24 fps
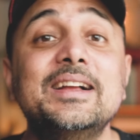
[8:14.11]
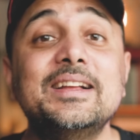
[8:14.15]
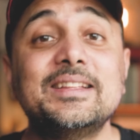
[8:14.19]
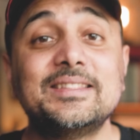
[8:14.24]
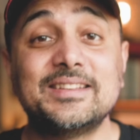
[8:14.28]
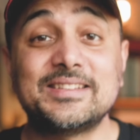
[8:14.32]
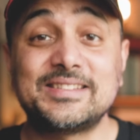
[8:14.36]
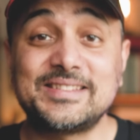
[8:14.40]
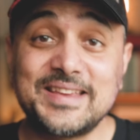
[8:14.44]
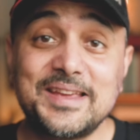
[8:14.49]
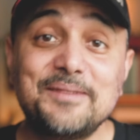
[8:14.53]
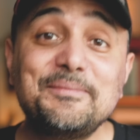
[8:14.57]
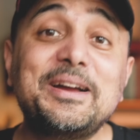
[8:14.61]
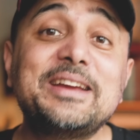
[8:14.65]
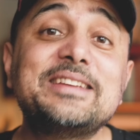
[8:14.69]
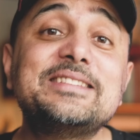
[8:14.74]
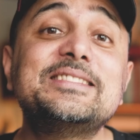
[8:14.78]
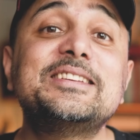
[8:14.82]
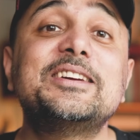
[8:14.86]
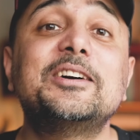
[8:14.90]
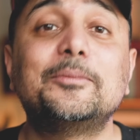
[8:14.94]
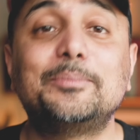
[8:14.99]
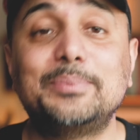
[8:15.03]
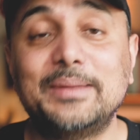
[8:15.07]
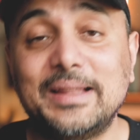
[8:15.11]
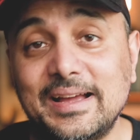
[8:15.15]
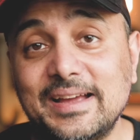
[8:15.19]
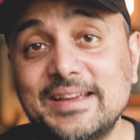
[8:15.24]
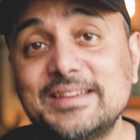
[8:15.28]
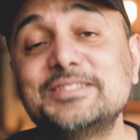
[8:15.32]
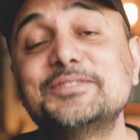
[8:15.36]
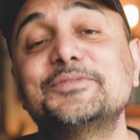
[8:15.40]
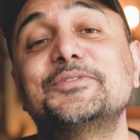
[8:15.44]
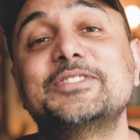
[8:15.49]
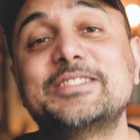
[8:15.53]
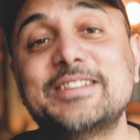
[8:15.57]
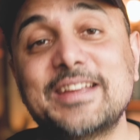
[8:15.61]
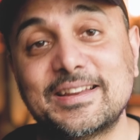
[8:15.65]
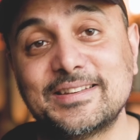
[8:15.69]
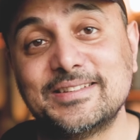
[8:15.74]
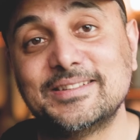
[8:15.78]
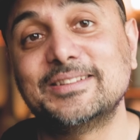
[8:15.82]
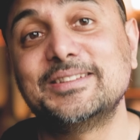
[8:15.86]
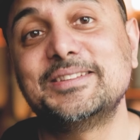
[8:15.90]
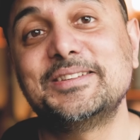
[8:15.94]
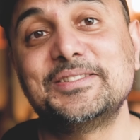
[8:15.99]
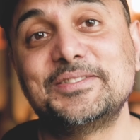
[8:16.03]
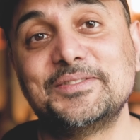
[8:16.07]
The same idea applies for
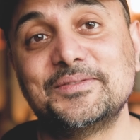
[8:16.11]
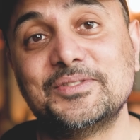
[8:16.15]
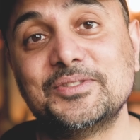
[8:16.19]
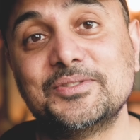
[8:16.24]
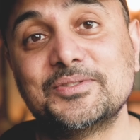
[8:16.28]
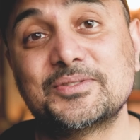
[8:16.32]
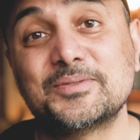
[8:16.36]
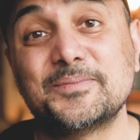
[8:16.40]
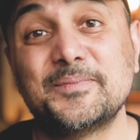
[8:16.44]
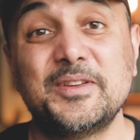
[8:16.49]
technical interviews.